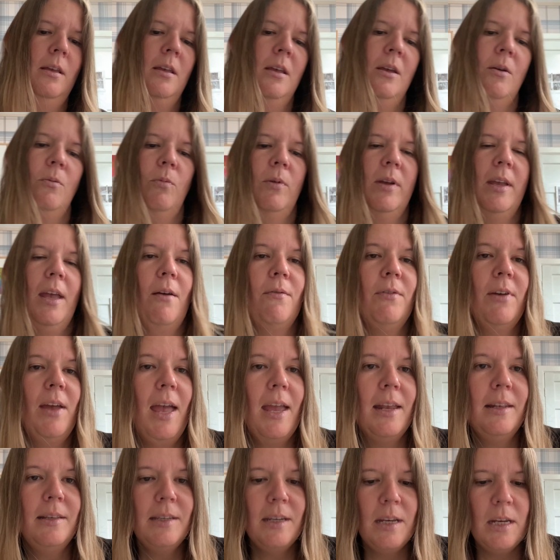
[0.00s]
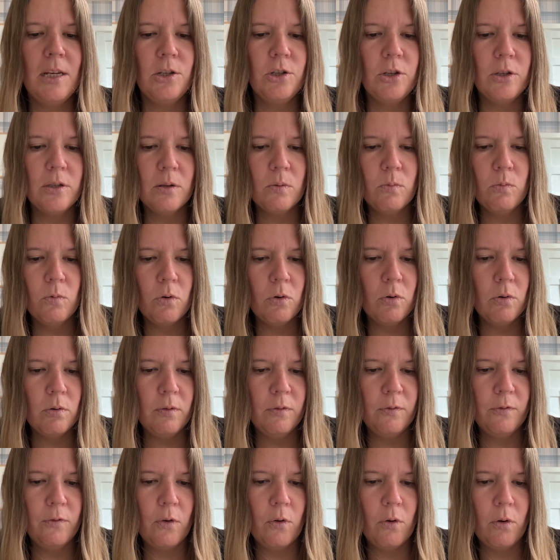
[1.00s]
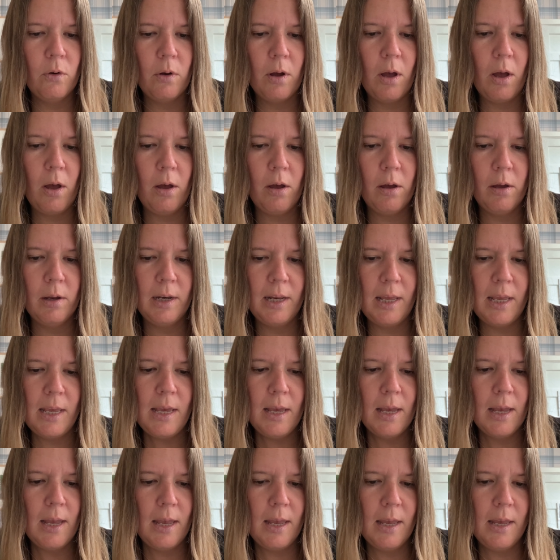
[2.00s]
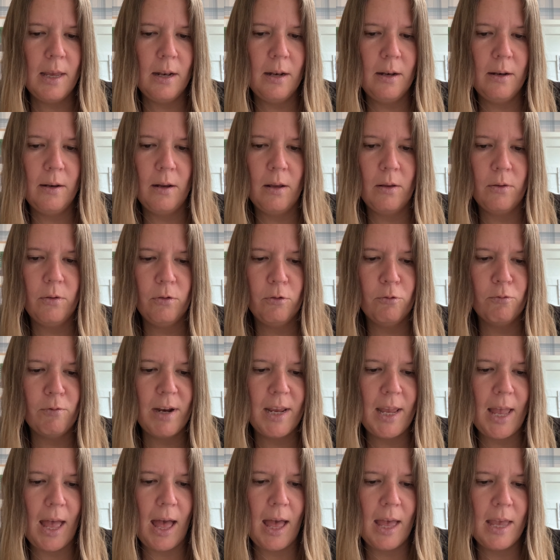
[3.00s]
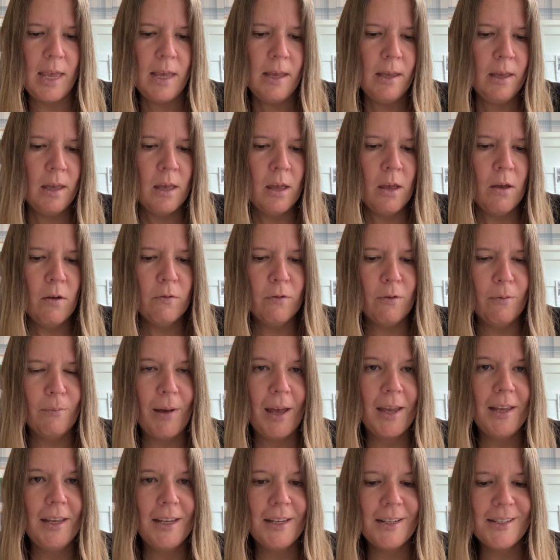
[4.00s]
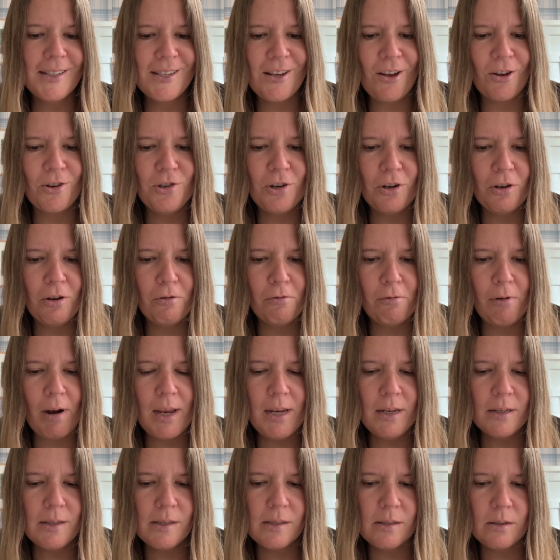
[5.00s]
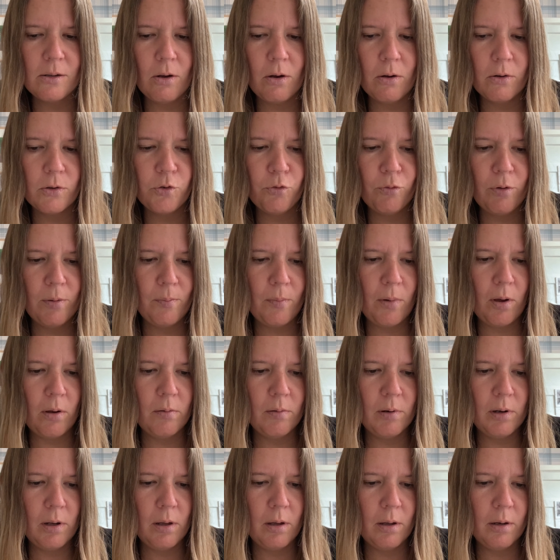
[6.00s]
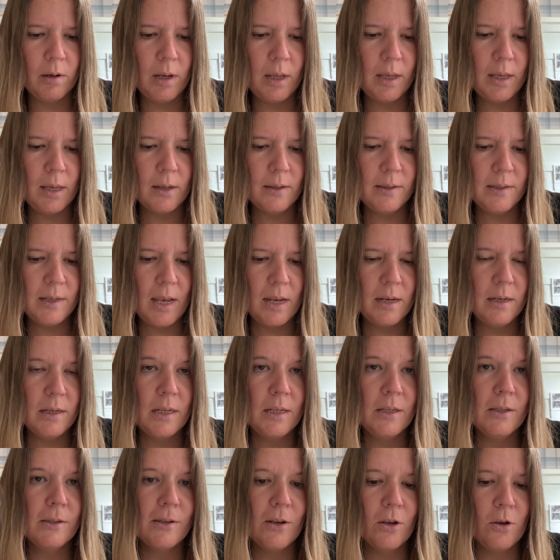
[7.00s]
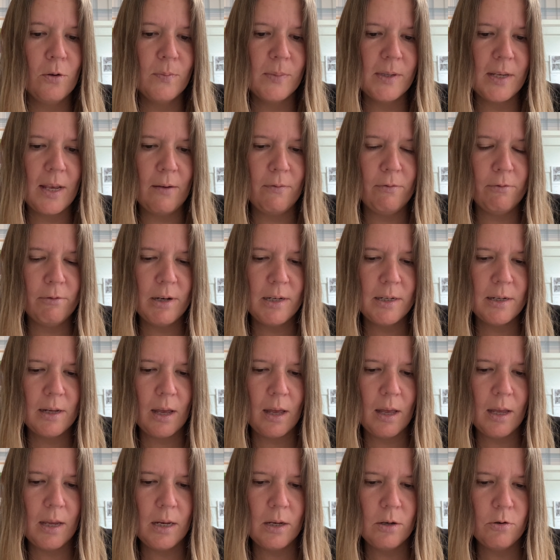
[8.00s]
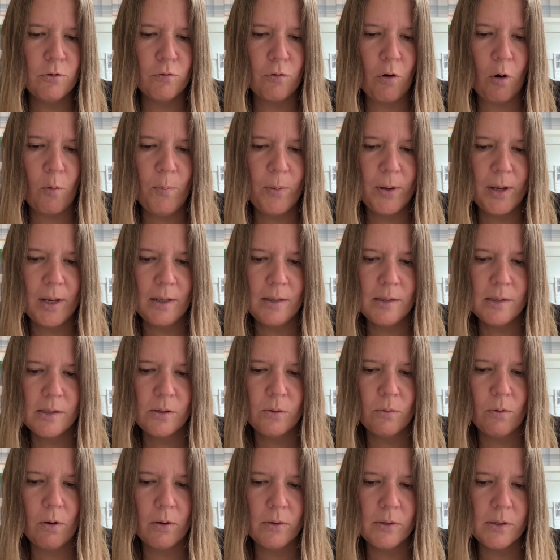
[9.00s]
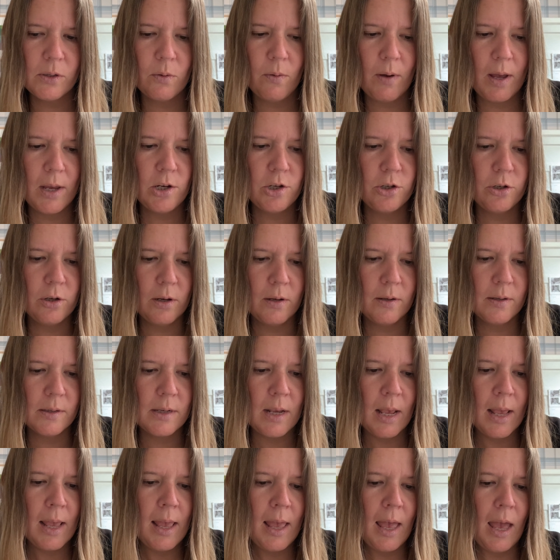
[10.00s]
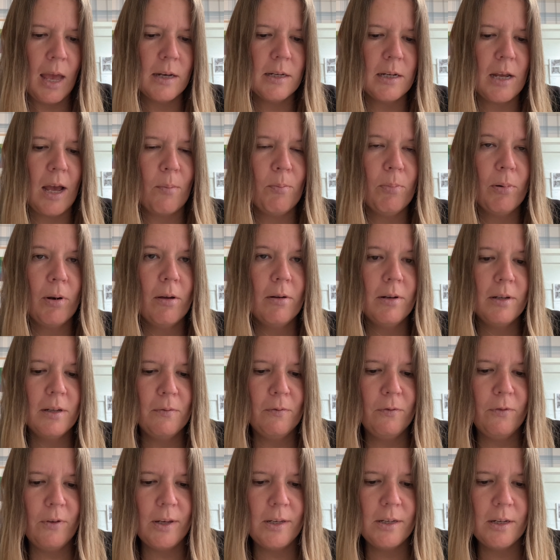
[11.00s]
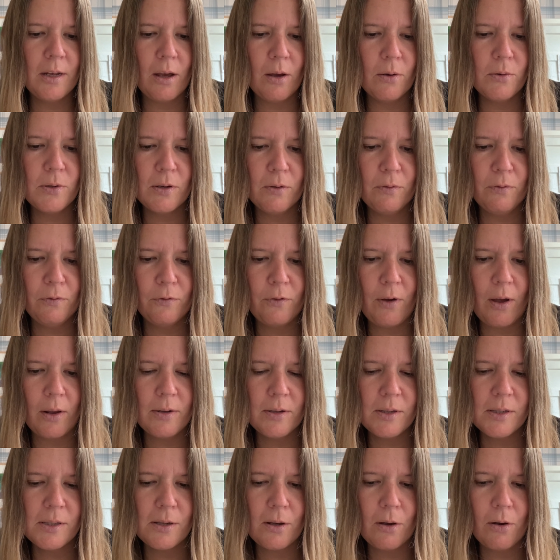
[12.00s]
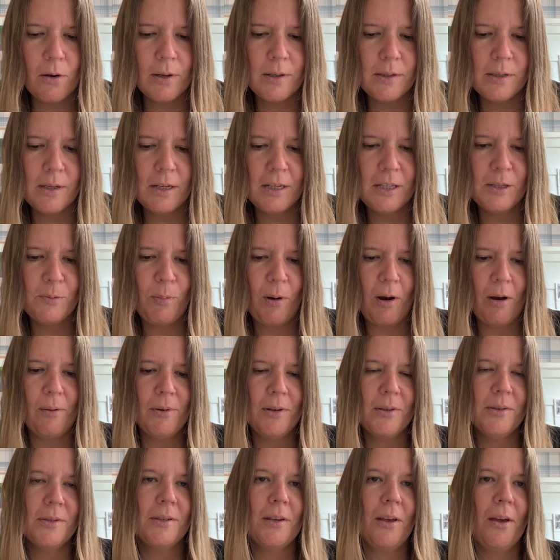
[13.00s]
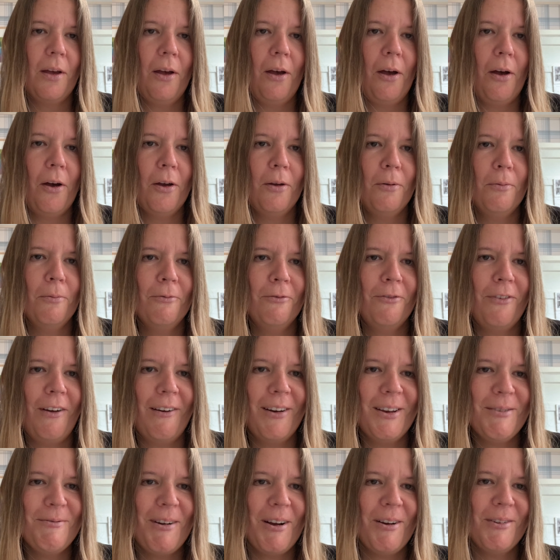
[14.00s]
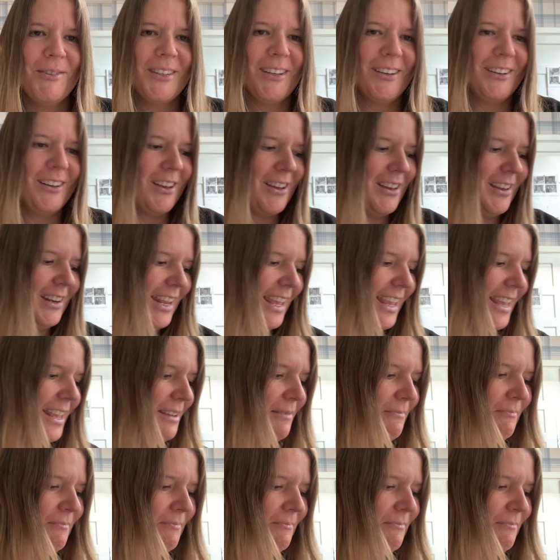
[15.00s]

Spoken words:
We have a Head Teachers Award for Ernie in 3A for making such a great start to remote learning, attending Zooms every day, drop-ins to ask questions and uploading videos of fun science experiments at home. Very well done, Ernie.